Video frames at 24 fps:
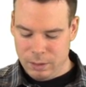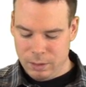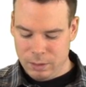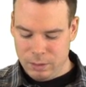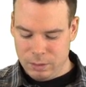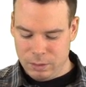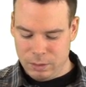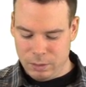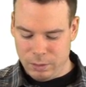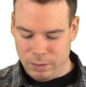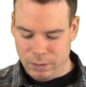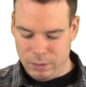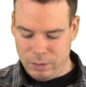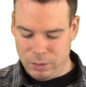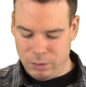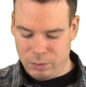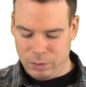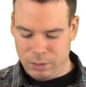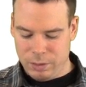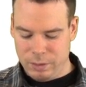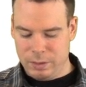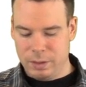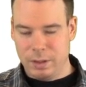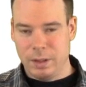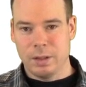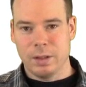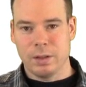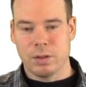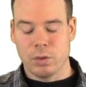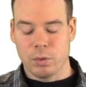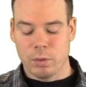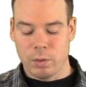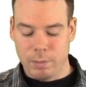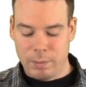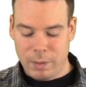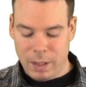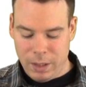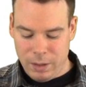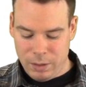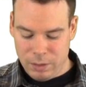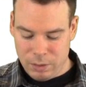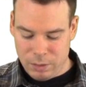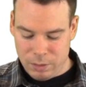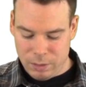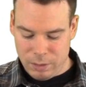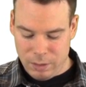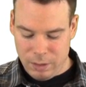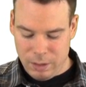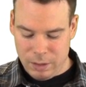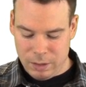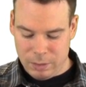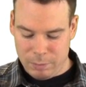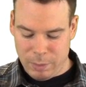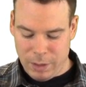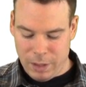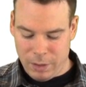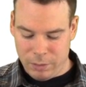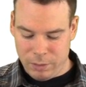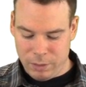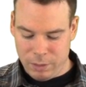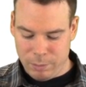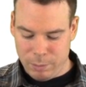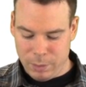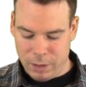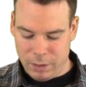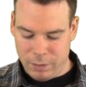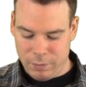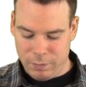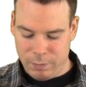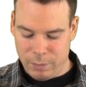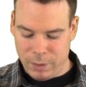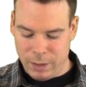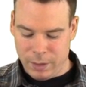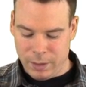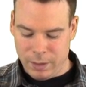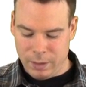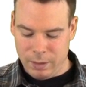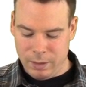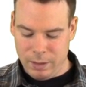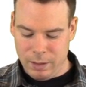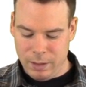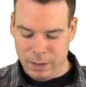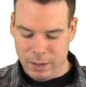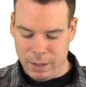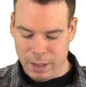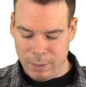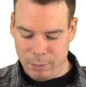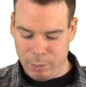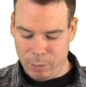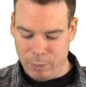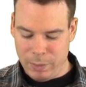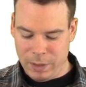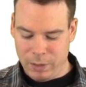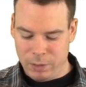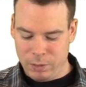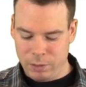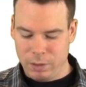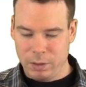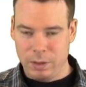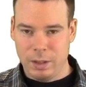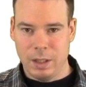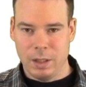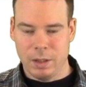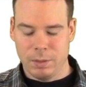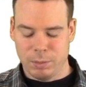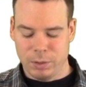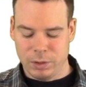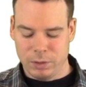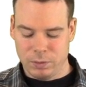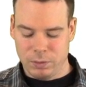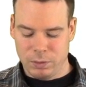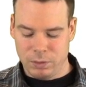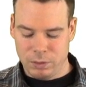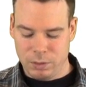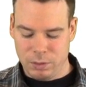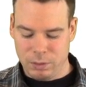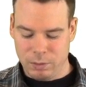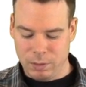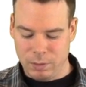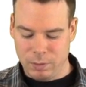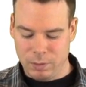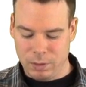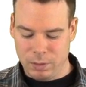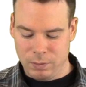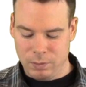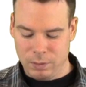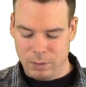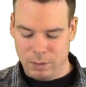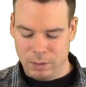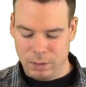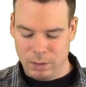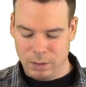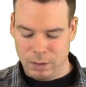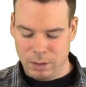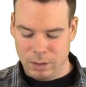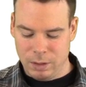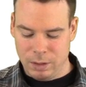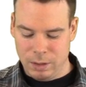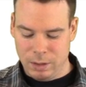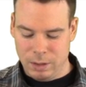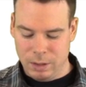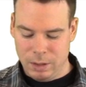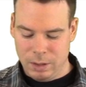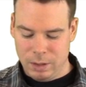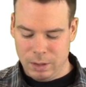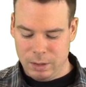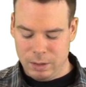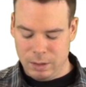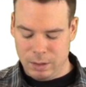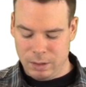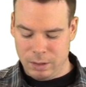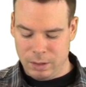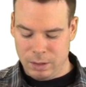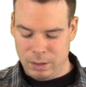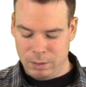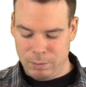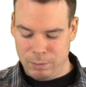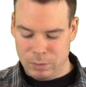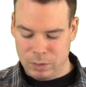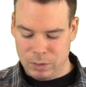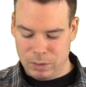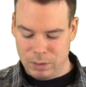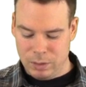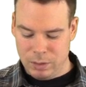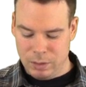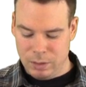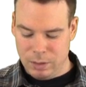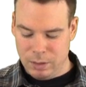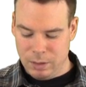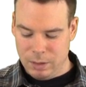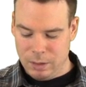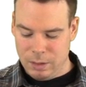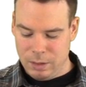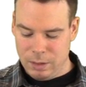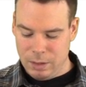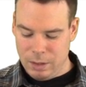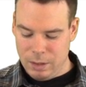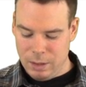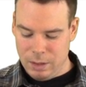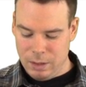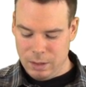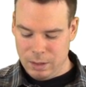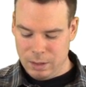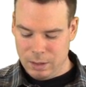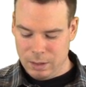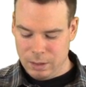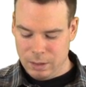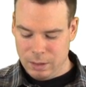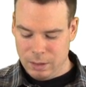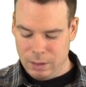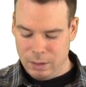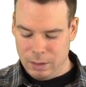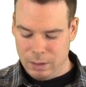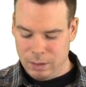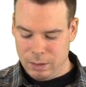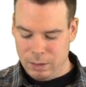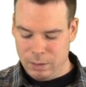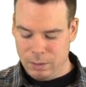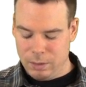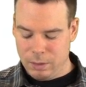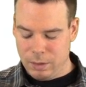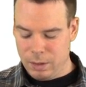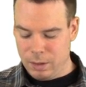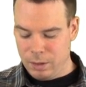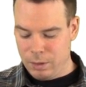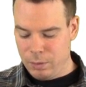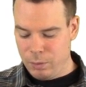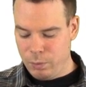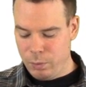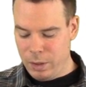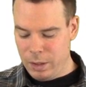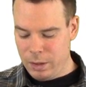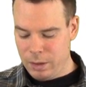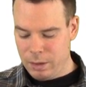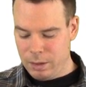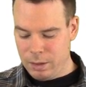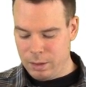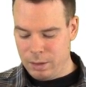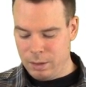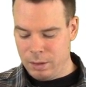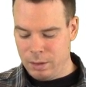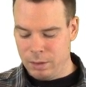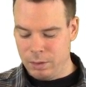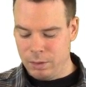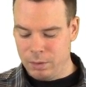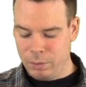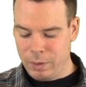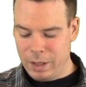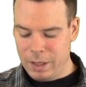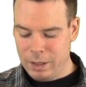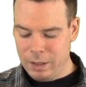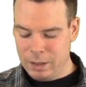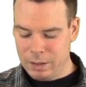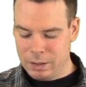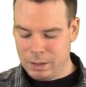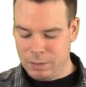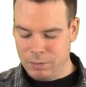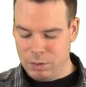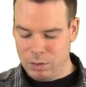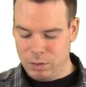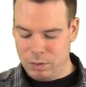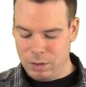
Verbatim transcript: So this is really saying that the remainder is bounded above by the upper bound on the nth plus first derivative times the width or the radius of your